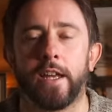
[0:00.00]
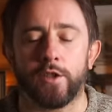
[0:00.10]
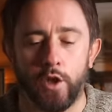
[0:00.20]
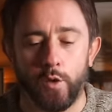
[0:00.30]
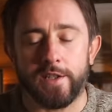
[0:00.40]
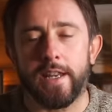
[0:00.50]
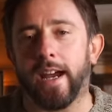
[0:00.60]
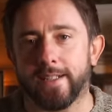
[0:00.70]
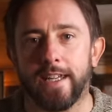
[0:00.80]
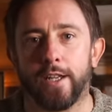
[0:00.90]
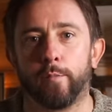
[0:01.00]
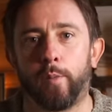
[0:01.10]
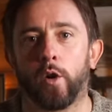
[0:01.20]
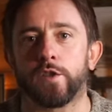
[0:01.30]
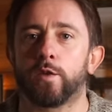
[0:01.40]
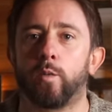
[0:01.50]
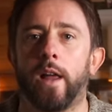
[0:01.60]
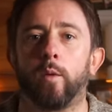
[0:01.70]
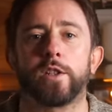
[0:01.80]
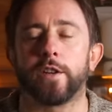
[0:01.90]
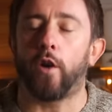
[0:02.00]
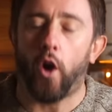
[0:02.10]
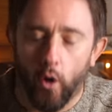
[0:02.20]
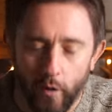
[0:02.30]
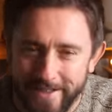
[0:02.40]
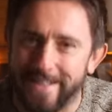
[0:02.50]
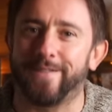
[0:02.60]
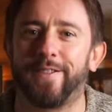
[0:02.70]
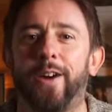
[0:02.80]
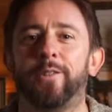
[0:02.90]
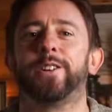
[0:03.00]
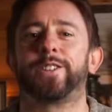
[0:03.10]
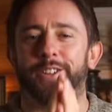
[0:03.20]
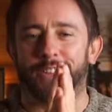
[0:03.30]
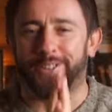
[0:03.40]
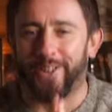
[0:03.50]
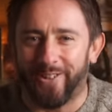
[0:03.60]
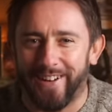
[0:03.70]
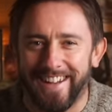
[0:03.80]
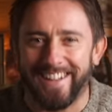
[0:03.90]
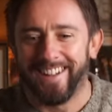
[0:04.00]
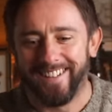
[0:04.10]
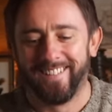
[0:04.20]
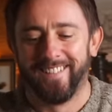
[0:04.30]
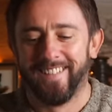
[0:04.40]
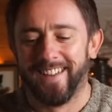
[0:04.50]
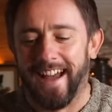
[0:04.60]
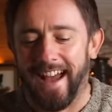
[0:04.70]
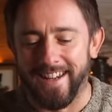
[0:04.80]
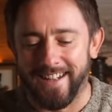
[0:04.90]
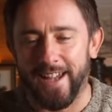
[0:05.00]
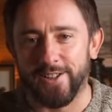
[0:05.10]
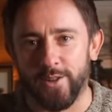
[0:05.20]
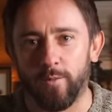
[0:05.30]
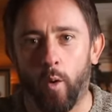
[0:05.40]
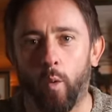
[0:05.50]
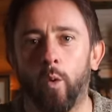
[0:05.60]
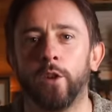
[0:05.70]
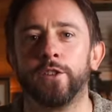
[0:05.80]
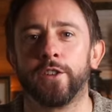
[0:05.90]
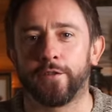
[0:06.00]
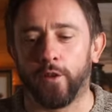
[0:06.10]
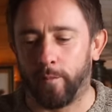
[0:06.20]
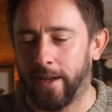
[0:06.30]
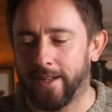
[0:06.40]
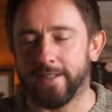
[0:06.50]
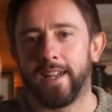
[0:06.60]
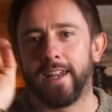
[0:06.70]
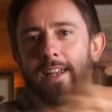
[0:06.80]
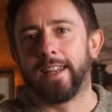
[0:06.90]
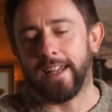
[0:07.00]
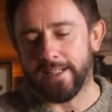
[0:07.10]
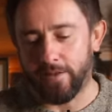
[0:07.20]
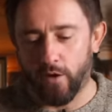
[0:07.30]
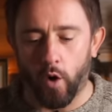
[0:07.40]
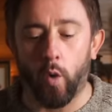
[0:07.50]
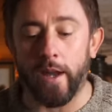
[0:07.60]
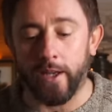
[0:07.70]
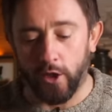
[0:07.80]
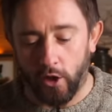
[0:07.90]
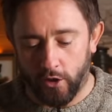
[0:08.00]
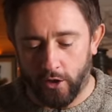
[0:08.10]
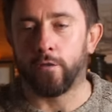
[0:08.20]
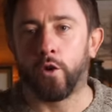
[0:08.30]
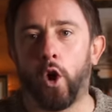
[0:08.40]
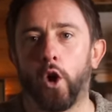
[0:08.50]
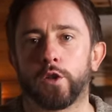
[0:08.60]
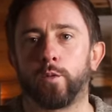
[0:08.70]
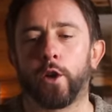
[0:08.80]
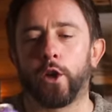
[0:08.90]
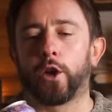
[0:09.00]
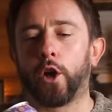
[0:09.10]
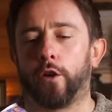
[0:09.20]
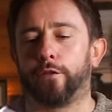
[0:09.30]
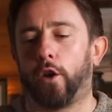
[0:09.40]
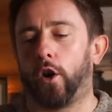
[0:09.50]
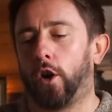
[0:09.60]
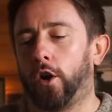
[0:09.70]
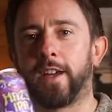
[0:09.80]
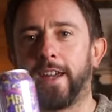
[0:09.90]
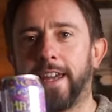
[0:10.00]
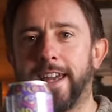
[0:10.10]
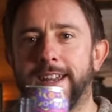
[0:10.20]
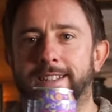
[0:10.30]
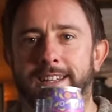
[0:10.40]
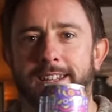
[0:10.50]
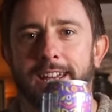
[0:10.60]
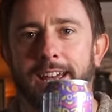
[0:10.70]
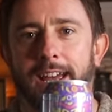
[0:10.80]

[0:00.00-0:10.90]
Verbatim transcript: get two snacks in your box as well, which I've already devoured, sorry. And you get some wonderful beers. Let's have a quick look. Of course, we're going to go for the Hazy